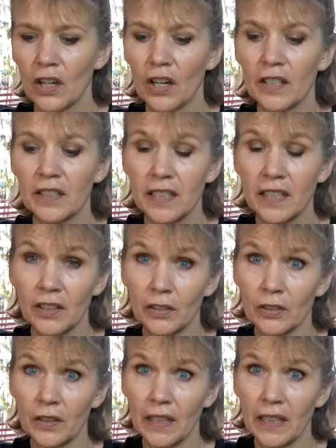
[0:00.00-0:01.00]

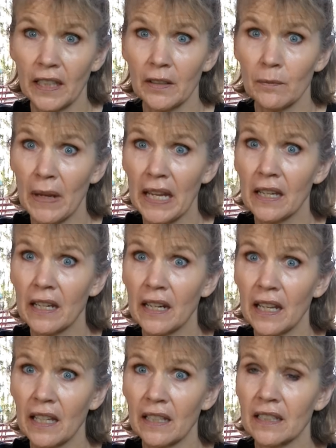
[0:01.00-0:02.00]
until he had made an
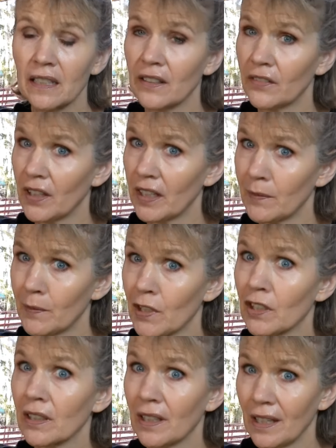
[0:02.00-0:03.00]
end of
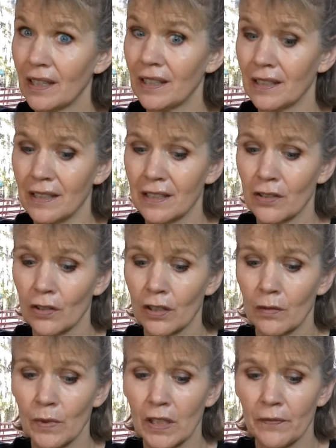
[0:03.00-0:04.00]
Hymir and his
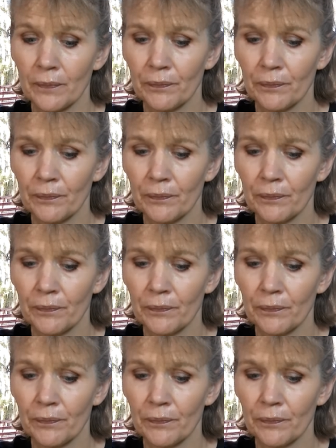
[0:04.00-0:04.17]
army.